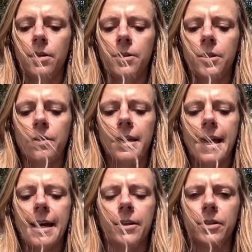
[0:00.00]
to the
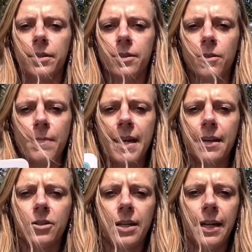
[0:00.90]
action to make
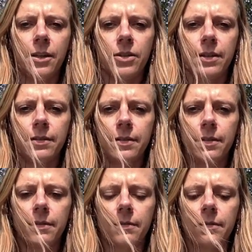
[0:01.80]
changes.
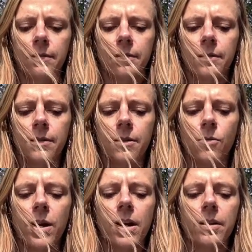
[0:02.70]

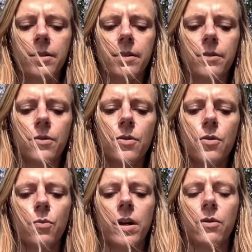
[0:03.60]
Wherever
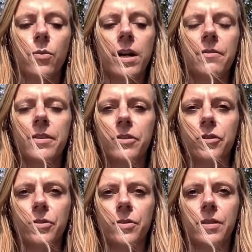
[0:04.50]
this
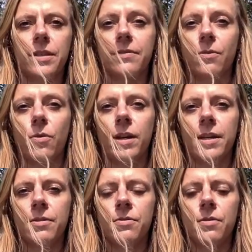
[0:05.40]
truth is for
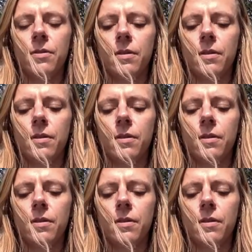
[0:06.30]
you,